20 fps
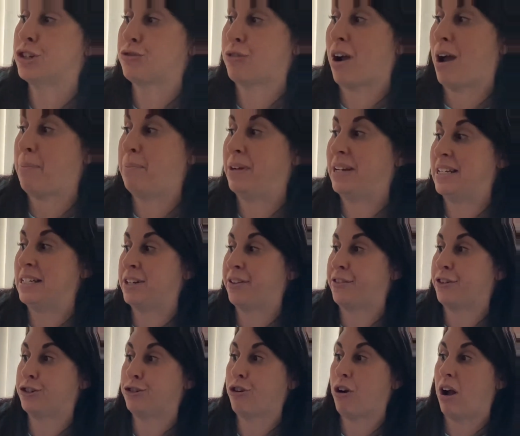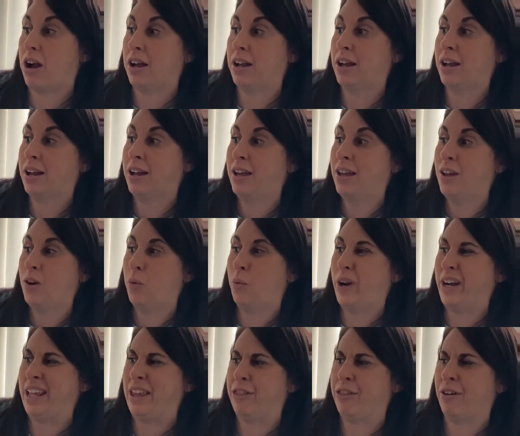drop it into the trunk
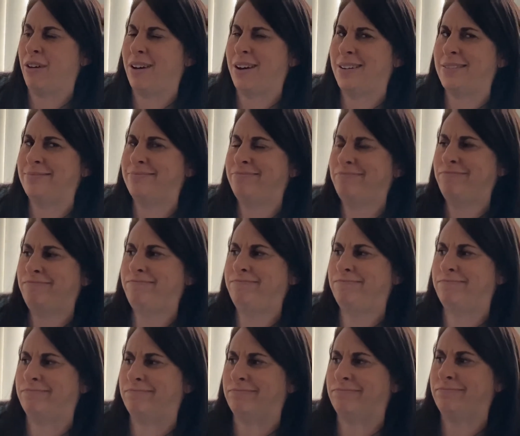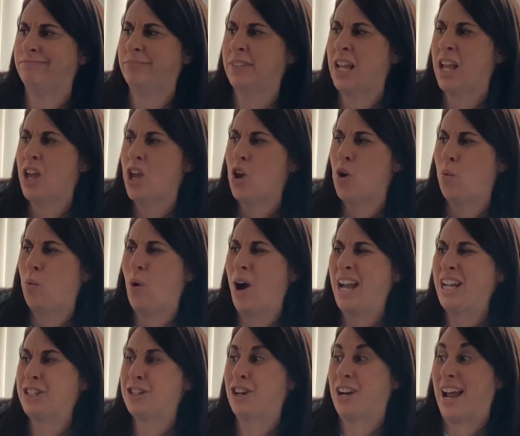when he thought,
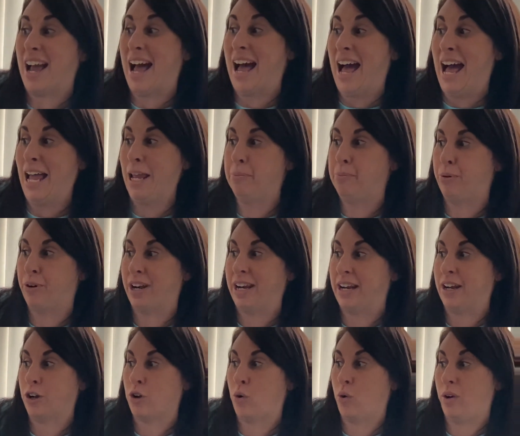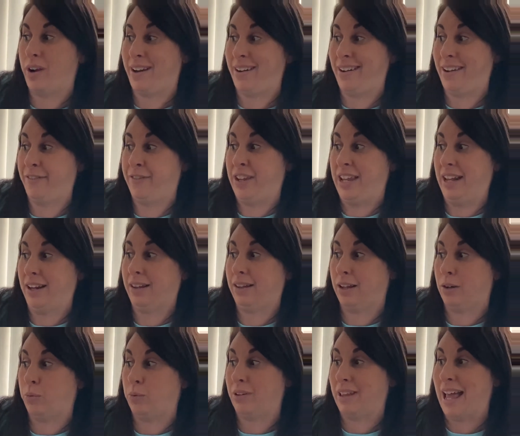why should I put in a coin if
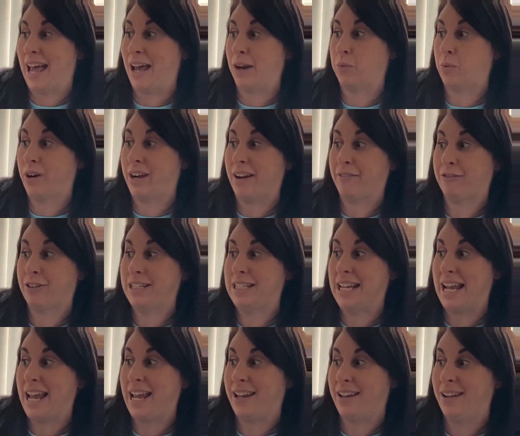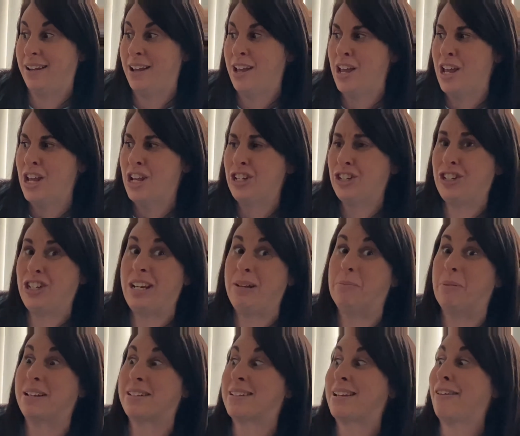Gidela will add one every day? She
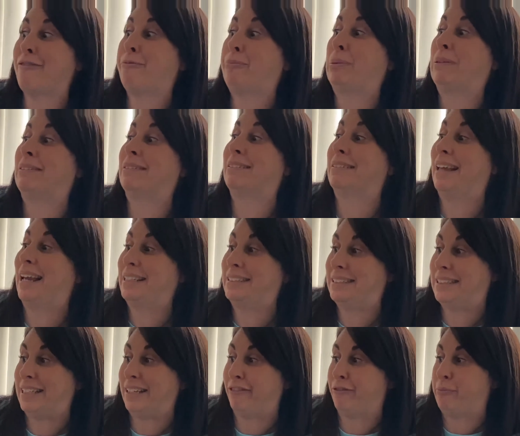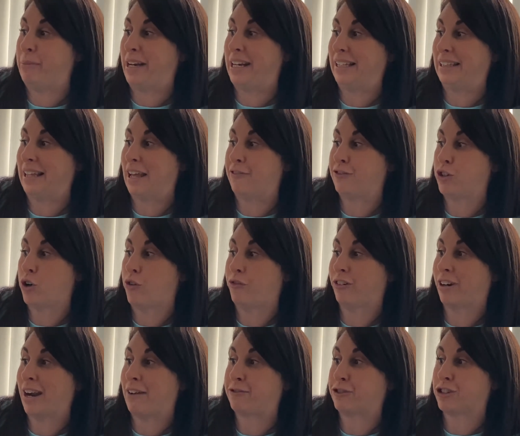must have plenty of money left
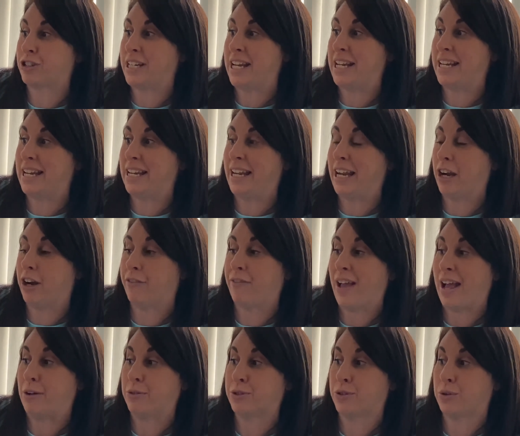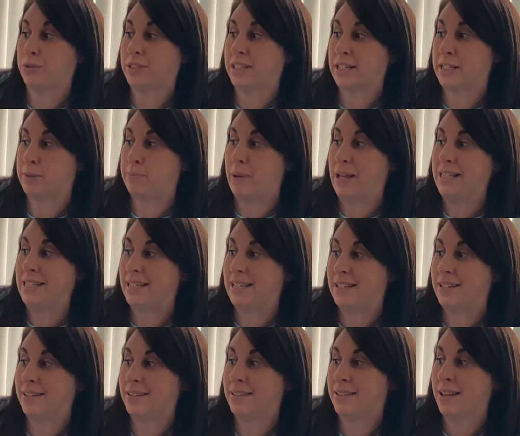over after taking care of household
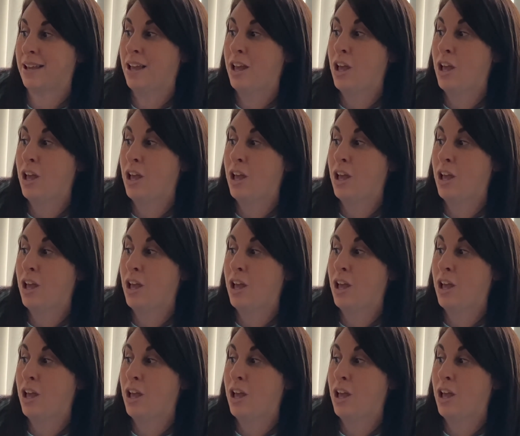expenses.